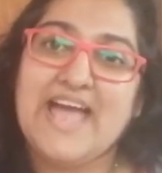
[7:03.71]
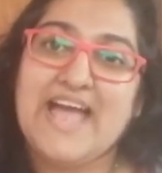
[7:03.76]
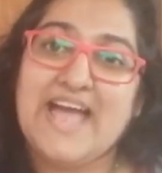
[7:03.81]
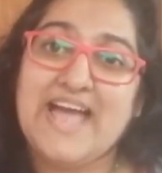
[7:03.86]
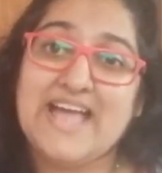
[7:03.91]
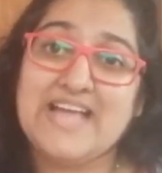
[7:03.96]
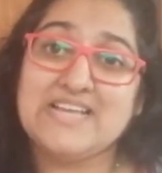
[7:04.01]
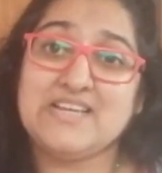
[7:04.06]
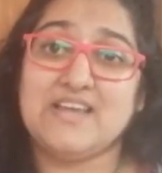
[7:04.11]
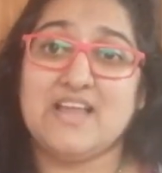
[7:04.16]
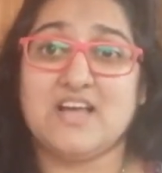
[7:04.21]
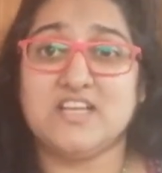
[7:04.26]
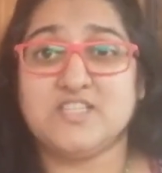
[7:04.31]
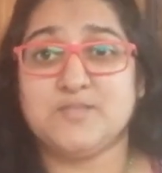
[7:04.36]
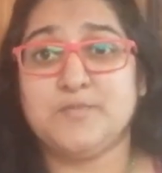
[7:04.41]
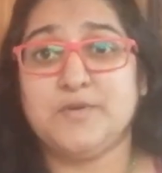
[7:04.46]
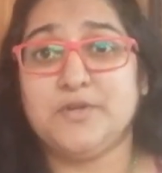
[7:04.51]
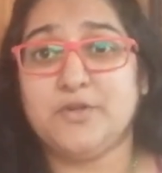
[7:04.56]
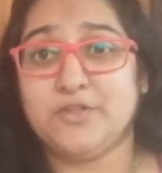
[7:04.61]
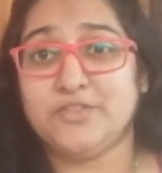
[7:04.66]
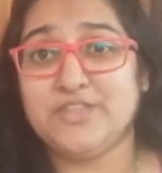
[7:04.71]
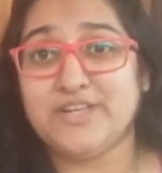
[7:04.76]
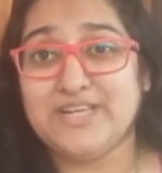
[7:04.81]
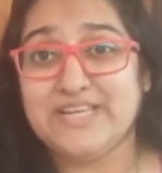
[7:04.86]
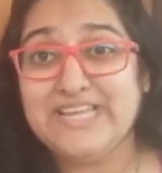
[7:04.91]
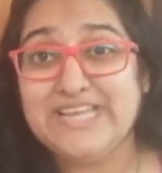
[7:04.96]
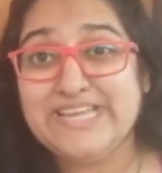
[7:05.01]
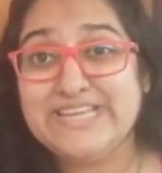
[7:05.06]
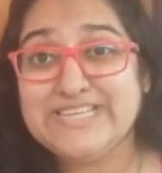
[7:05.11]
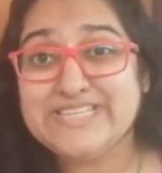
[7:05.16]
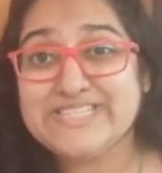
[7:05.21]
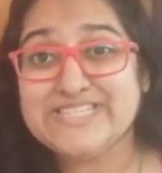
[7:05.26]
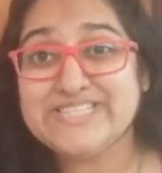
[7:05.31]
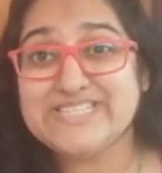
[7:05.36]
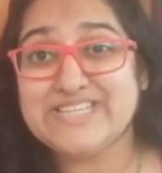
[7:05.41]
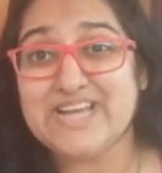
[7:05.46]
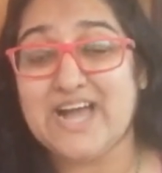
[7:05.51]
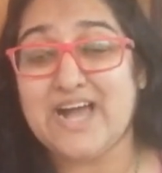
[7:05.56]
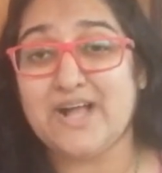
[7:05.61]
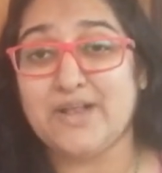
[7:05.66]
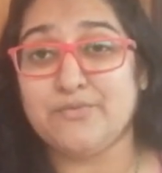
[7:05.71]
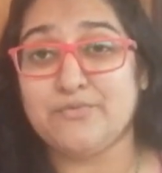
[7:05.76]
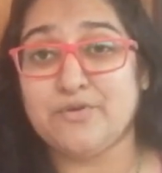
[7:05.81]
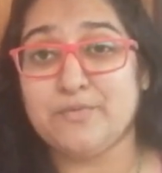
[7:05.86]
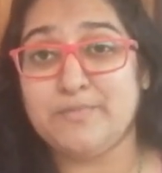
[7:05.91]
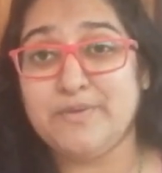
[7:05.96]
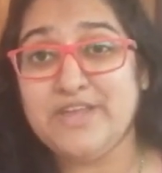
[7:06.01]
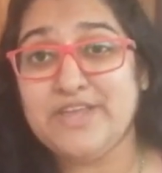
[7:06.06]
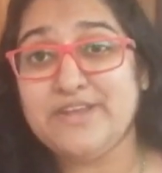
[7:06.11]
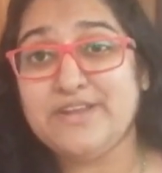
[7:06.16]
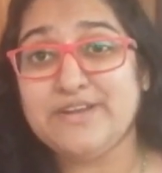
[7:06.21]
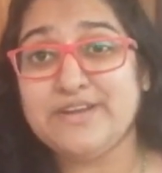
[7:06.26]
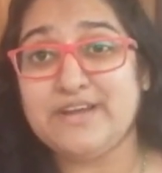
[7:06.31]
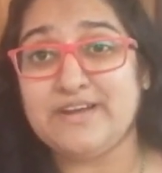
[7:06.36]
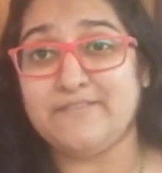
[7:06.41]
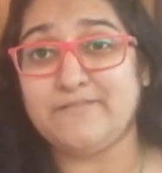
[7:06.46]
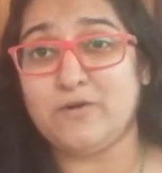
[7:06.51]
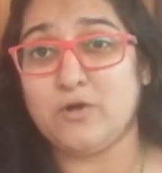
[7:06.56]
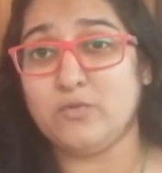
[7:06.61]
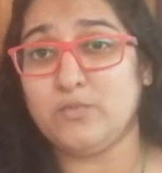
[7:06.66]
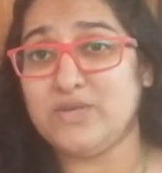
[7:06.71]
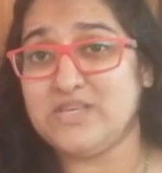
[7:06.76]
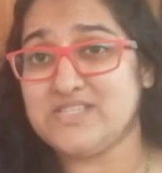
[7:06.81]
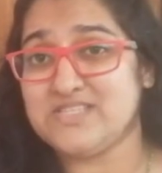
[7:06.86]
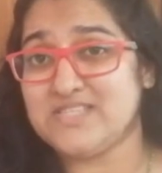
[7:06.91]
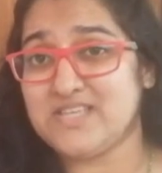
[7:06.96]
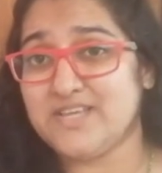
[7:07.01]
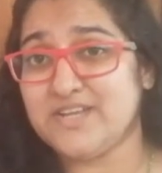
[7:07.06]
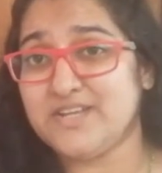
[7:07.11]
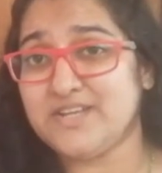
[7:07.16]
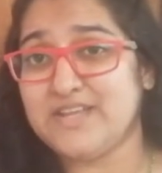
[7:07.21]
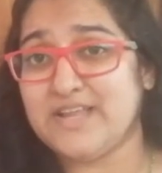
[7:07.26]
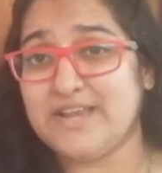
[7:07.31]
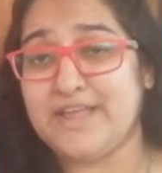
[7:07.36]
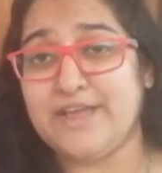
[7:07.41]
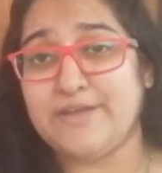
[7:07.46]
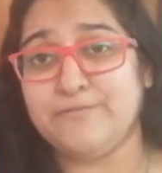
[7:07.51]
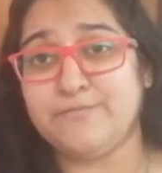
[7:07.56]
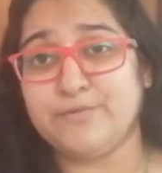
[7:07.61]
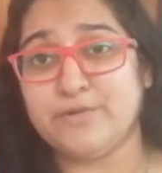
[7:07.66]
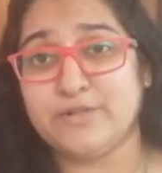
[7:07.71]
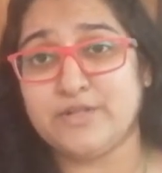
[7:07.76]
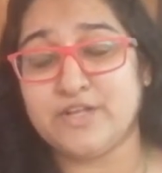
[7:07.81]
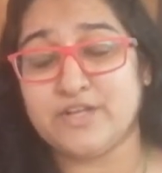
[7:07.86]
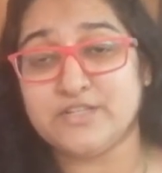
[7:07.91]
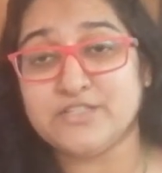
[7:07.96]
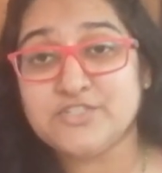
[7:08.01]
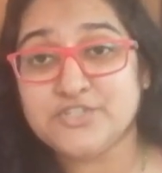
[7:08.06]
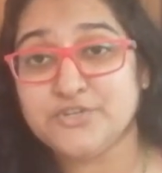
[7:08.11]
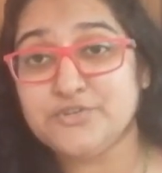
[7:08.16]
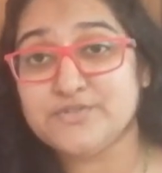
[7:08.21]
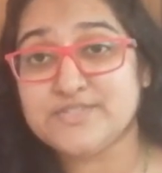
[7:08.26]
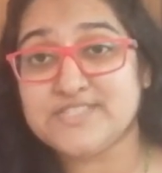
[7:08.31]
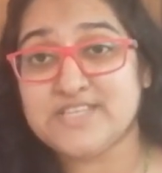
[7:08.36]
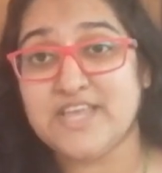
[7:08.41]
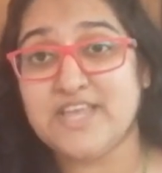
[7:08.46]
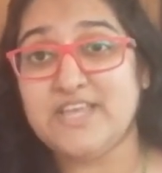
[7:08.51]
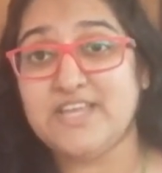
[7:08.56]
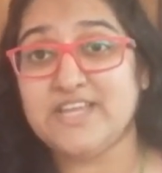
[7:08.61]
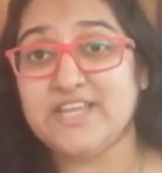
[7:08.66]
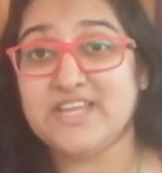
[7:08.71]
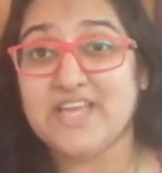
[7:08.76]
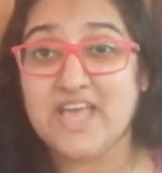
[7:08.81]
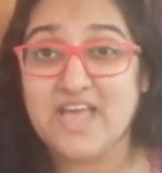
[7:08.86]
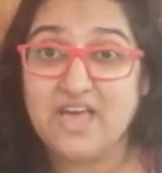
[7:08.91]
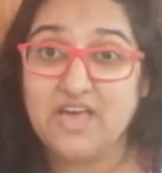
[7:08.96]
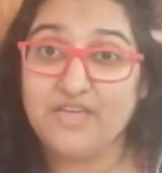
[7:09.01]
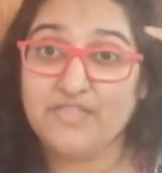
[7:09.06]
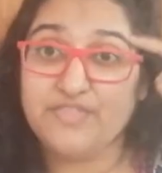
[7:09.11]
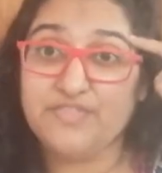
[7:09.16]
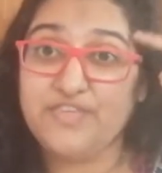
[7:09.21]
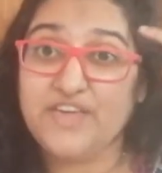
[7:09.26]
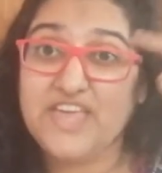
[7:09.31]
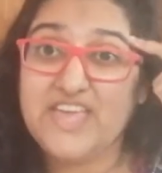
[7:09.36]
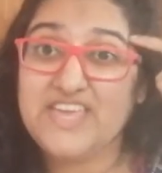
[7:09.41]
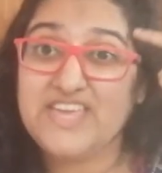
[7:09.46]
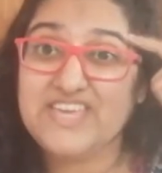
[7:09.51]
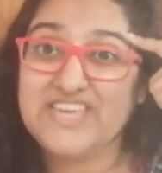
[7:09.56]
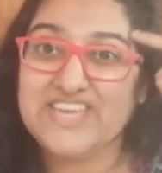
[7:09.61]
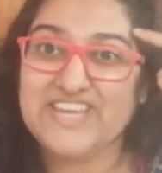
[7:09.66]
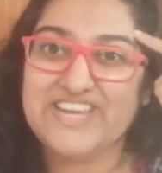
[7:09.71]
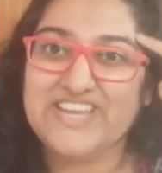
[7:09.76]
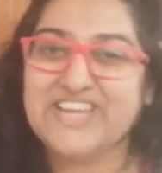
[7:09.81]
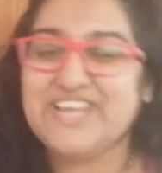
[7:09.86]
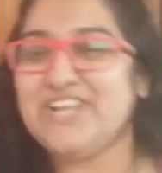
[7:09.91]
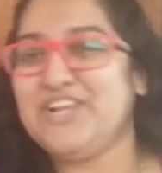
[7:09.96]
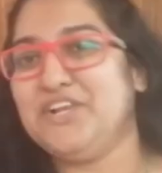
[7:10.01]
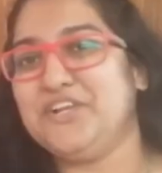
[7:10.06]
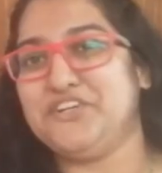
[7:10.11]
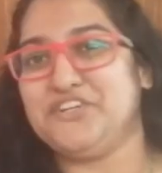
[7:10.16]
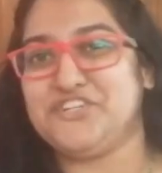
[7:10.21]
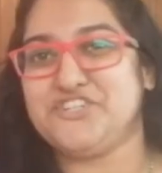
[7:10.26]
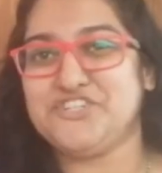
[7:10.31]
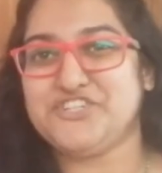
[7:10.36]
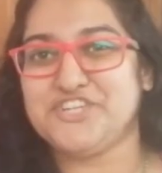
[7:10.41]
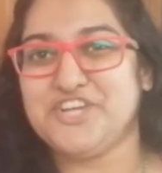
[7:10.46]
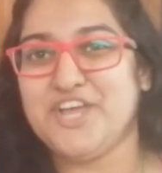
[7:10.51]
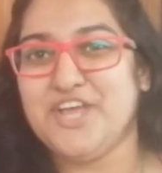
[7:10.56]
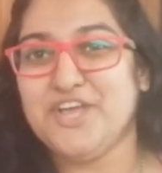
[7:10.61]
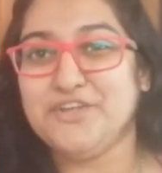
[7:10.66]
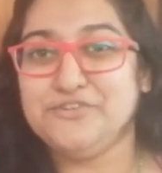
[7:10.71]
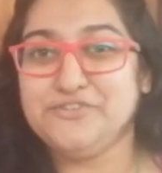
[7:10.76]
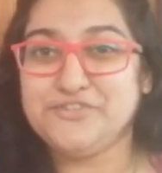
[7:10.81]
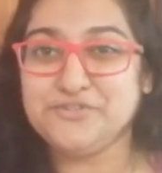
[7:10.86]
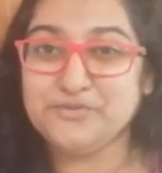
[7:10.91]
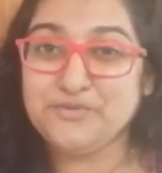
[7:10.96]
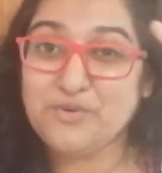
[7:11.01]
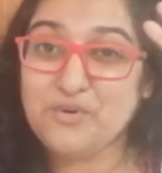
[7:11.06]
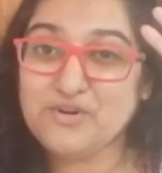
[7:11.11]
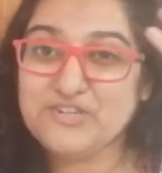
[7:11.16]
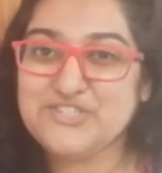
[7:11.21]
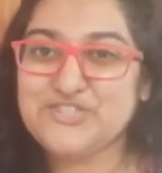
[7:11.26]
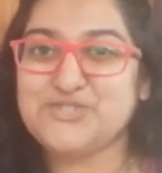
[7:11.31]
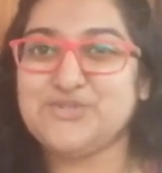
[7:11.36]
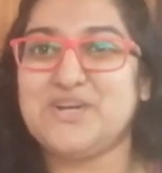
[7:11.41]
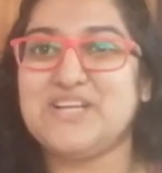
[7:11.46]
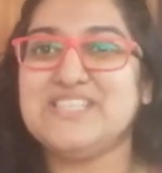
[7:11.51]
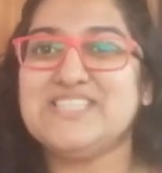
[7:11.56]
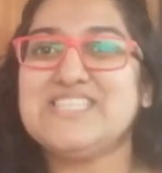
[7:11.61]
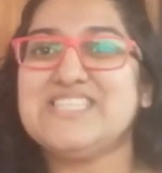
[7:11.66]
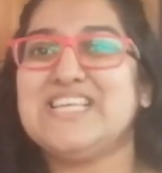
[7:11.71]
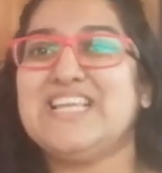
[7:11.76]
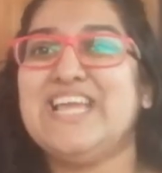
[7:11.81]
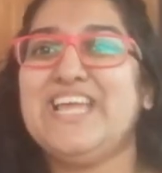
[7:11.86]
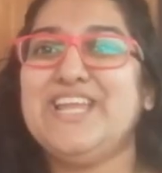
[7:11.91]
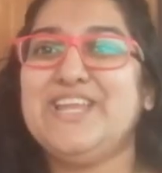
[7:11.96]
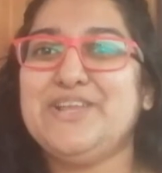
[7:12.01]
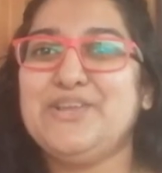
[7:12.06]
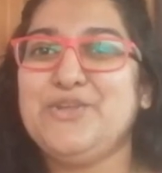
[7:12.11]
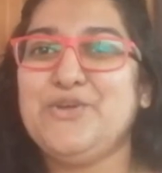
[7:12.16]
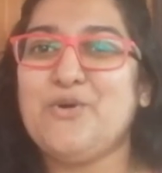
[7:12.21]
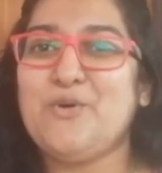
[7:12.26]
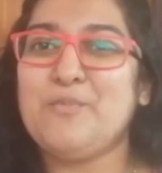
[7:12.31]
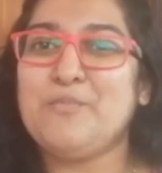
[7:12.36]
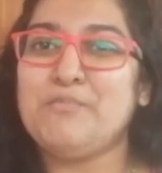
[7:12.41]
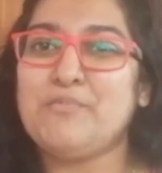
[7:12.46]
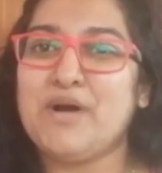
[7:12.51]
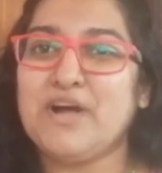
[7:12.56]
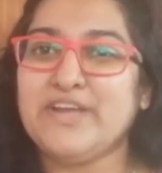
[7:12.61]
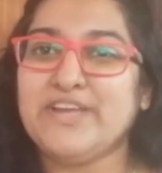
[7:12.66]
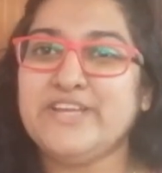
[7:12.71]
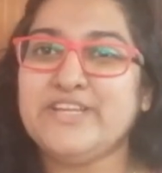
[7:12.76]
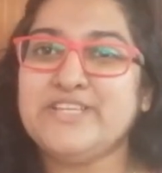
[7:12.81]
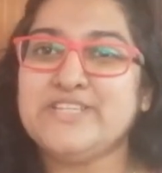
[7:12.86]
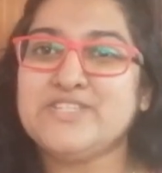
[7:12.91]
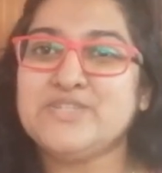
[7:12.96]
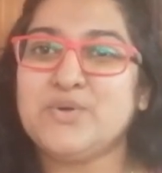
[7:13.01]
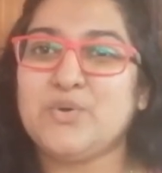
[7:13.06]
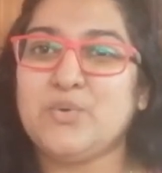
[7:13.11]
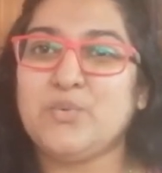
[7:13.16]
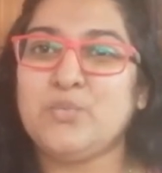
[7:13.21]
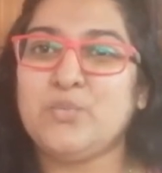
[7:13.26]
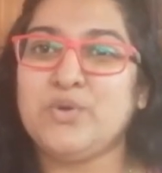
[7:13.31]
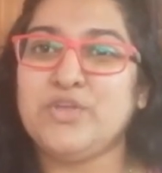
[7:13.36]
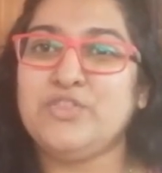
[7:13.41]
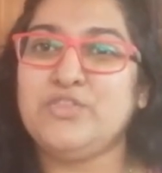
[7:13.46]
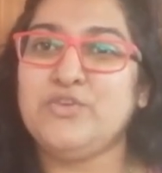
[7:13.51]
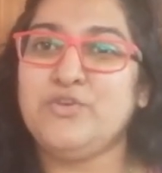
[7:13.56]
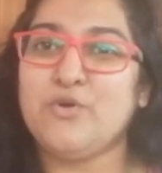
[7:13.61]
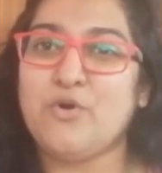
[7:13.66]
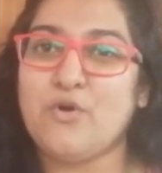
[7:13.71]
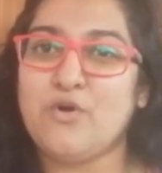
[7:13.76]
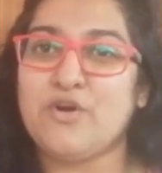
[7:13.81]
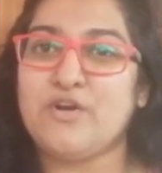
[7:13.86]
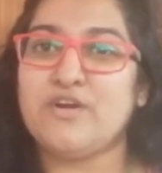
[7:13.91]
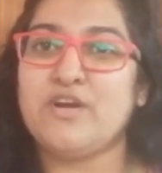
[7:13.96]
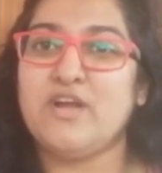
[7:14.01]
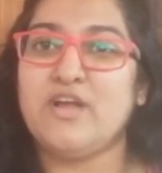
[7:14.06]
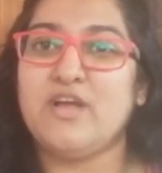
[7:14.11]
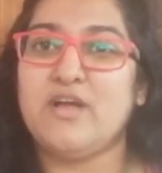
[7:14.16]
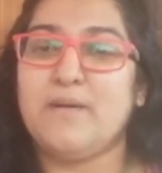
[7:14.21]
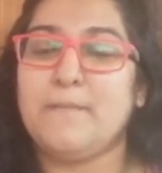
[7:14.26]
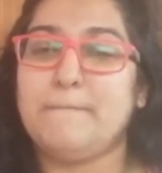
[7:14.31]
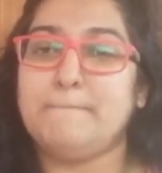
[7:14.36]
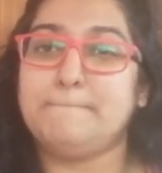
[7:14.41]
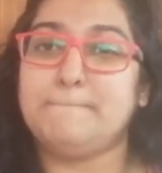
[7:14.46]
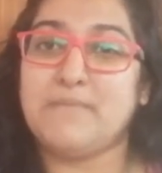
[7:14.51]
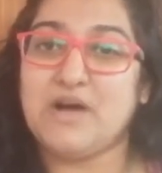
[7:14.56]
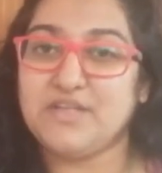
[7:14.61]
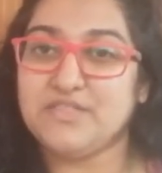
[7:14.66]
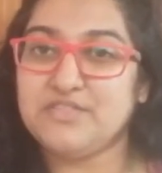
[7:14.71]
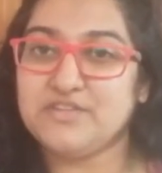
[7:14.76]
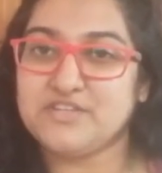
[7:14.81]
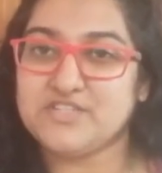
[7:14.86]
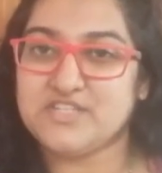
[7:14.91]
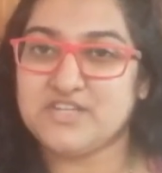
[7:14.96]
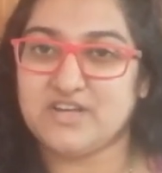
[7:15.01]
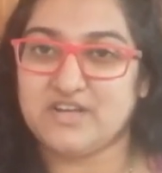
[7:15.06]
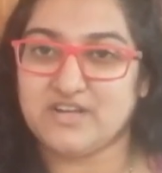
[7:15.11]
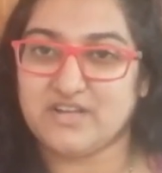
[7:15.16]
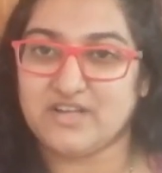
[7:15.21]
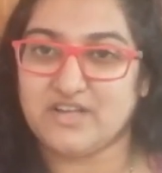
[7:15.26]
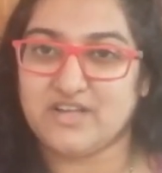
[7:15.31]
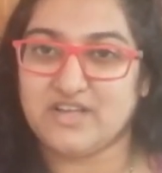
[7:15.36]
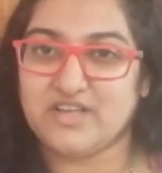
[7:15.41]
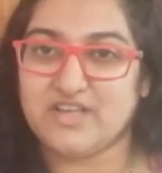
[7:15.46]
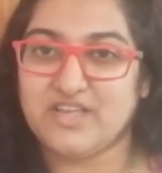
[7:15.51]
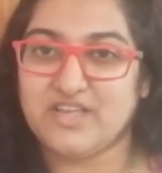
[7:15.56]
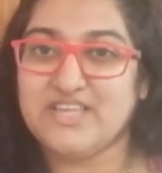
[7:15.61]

And last but not the least, I'll repeat it, I've always said it and I will continue saying it. Think in English. Do not translate in your mind with your mother tongue.